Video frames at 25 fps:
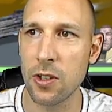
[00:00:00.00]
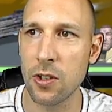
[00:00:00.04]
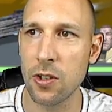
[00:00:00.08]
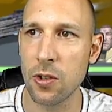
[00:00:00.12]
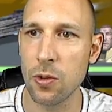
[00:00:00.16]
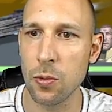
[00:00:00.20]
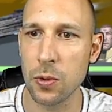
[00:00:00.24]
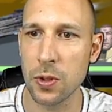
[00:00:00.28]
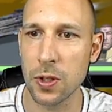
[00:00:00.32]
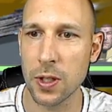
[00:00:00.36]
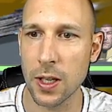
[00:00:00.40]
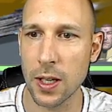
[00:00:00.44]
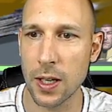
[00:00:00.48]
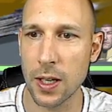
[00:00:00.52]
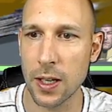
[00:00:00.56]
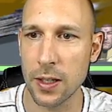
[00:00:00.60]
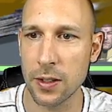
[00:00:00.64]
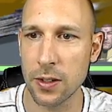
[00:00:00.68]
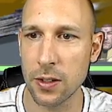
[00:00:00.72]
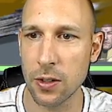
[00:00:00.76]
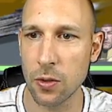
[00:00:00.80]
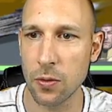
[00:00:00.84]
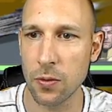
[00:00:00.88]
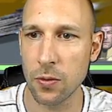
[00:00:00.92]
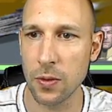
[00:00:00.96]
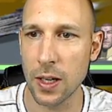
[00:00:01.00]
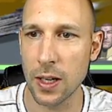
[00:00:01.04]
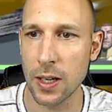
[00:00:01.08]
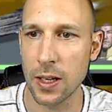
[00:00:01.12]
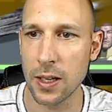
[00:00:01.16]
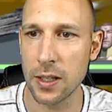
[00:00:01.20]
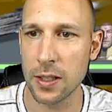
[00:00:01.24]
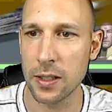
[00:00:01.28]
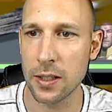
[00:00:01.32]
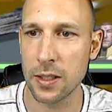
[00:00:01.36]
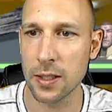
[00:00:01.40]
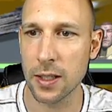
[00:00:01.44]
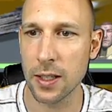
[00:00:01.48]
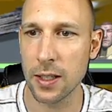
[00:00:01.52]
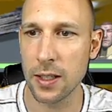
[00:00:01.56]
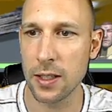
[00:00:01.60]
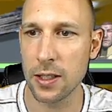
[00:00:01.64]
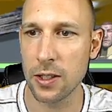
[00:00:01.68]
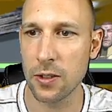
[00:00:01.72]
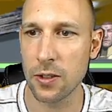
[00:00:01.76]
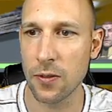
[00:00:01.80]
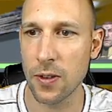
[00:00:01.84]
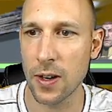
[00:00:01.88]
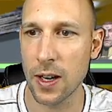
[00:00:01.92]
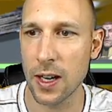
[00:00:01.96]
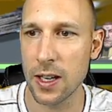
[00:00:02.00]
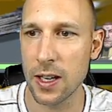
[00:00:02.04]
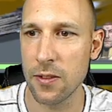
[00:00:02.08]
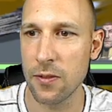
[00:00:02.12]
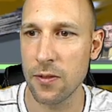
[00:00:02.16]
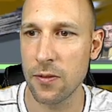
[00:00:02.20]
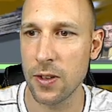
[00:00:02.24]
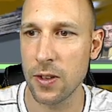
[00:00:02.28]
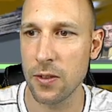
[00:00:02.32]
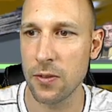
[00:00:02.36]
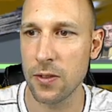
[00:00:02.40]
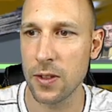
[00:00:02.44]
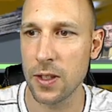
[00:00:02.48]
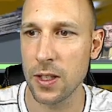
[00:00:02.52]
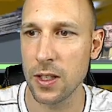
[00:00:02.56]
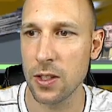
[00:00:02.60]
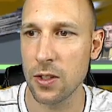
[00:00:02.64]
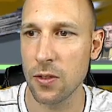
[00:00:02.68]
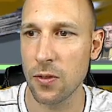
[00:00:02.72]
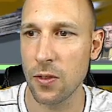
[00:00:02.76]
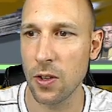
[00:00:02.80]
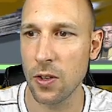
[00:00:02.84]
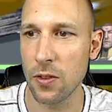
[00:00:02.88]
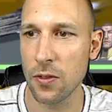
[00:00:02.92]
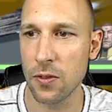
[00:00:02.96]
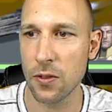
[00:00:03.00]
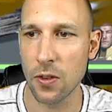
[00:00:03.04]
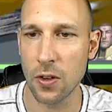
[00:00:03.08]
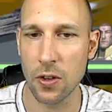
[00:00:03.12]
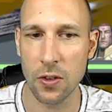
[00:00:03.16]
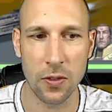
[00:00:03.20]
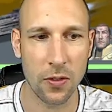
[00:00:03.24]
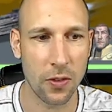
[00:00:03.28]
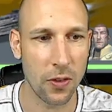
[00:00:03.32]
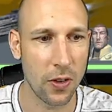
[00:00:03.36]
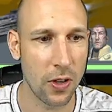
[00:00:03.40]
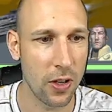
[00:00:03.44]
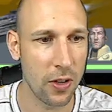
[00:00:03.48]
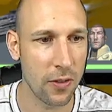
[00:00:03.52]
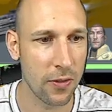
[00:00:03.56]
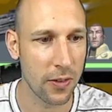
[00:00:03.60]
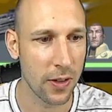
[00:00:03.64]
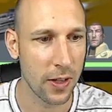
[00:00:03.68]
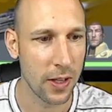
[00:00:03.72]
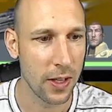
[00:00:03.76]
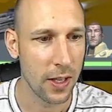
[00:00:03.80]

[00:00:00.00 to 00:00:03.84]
2 stars, so we are at skills 5, 15, 12, 12, 12.